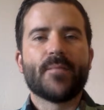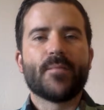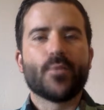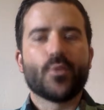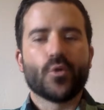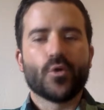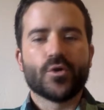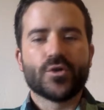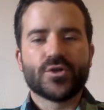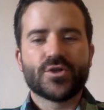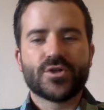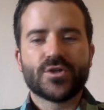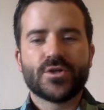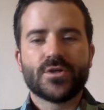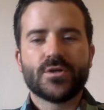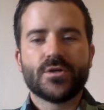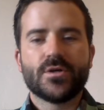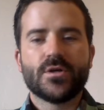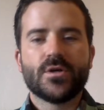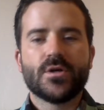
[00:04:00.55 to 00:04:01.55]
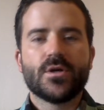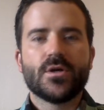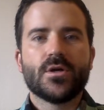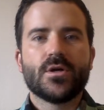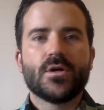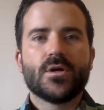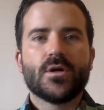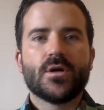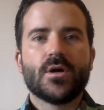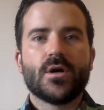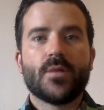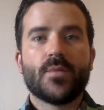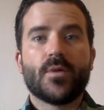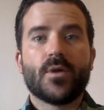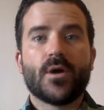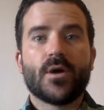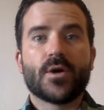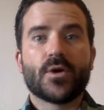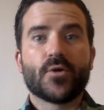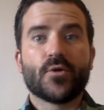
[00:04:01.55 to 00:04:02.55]
merge
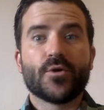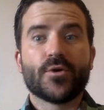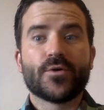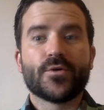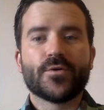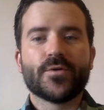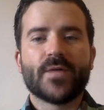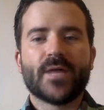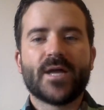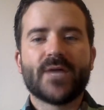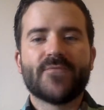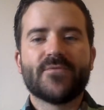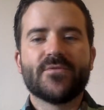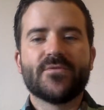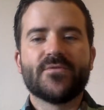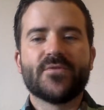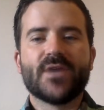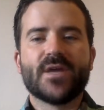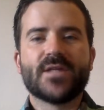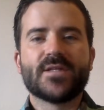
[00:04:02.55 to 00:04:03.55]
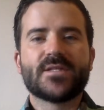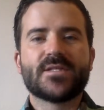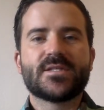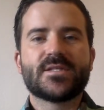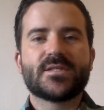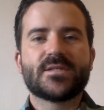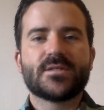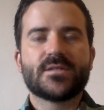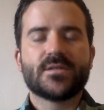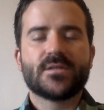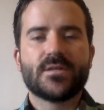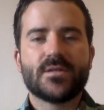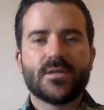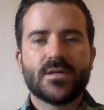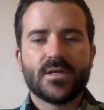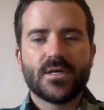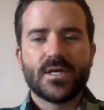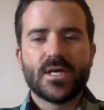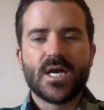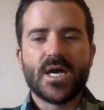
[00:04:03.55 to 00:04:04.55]
upon critical life events.
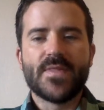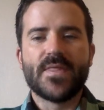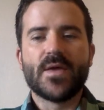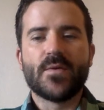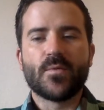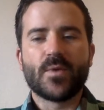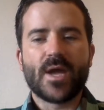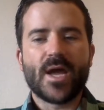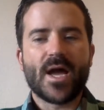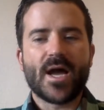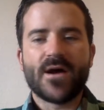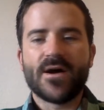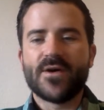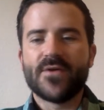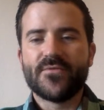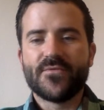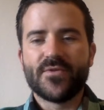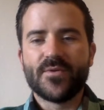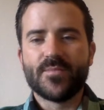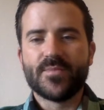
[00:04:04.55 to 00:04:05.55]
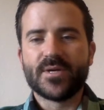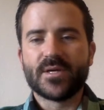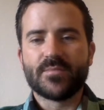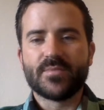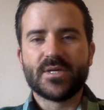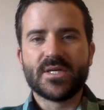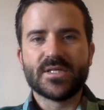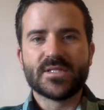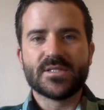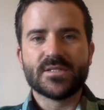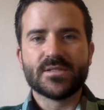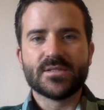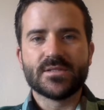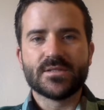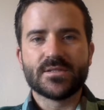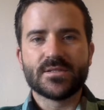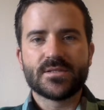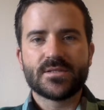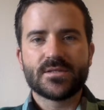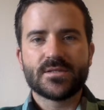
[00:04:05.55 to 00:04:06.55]
And then we have the big
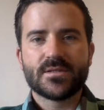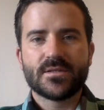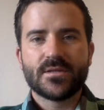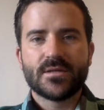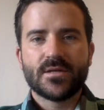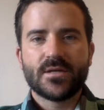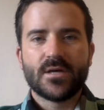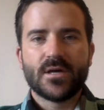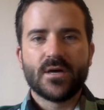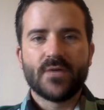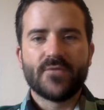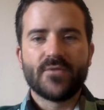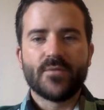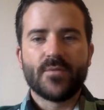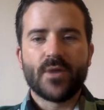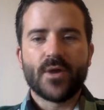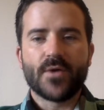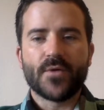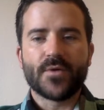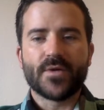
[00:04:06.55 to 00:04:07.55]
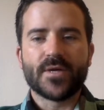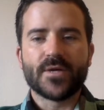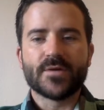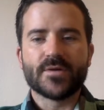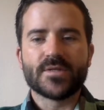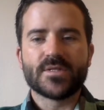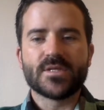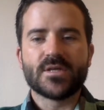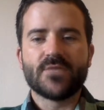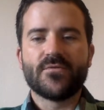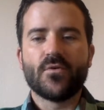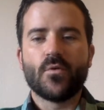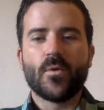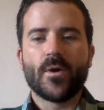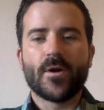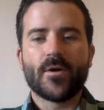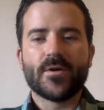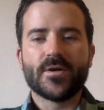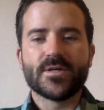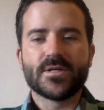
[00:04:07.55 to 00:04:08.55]
pieces of the model here:
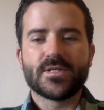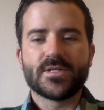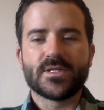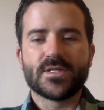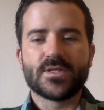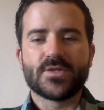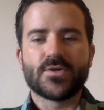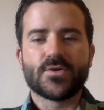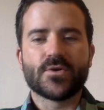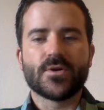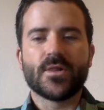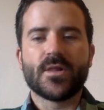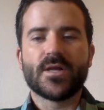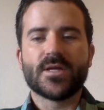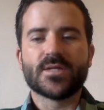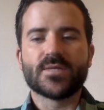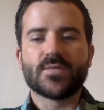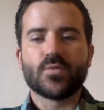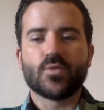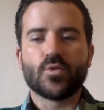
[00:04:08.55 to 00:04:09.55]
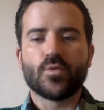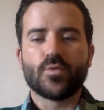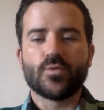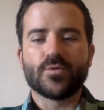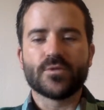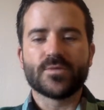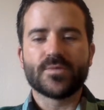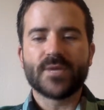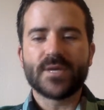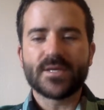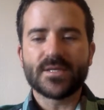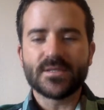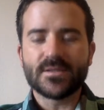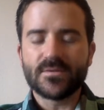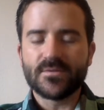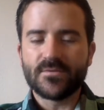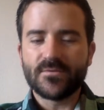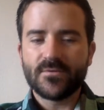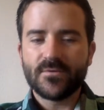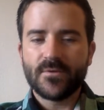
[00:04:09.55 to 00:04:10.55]
self-awareness, internalized moral perspective,